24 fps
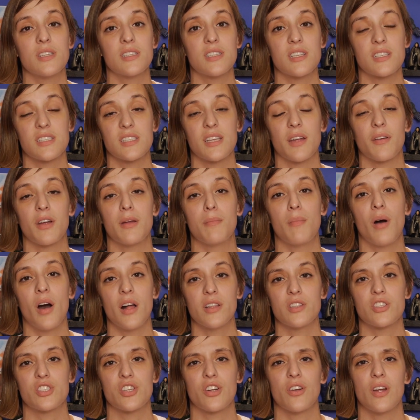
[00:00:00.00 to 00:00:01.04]
is a scary
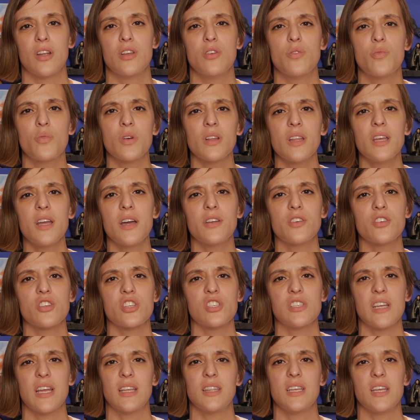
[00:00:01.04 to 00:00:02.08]
monster. And you really
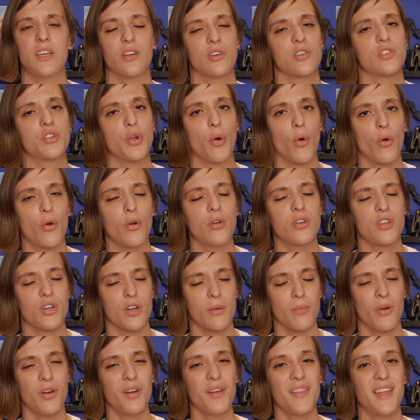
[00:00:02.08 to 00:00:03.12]
understand the inner
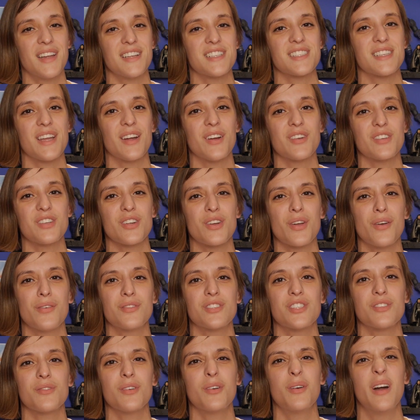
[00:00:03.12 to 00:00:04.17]
turmoil that his character goes
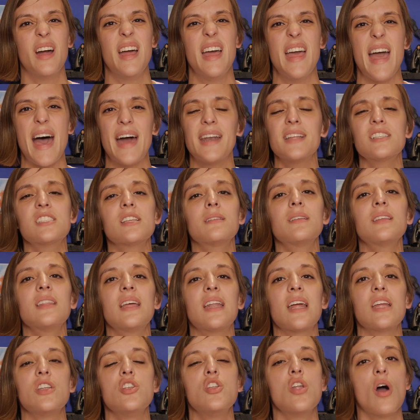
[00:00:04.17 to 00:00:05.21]
through. And it's something that
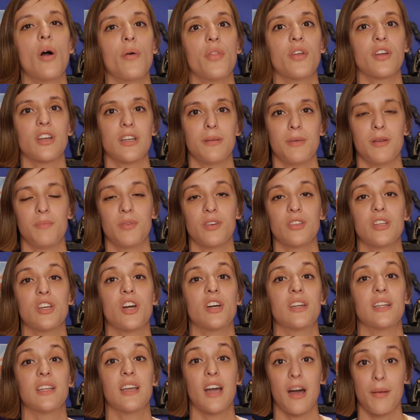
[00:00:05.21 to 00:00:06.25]
I know they're going to be building
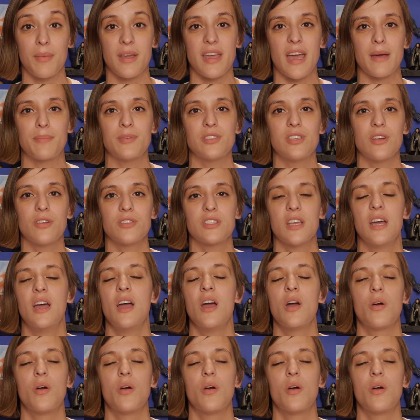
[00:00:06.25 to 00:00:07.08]
on in coming episodes.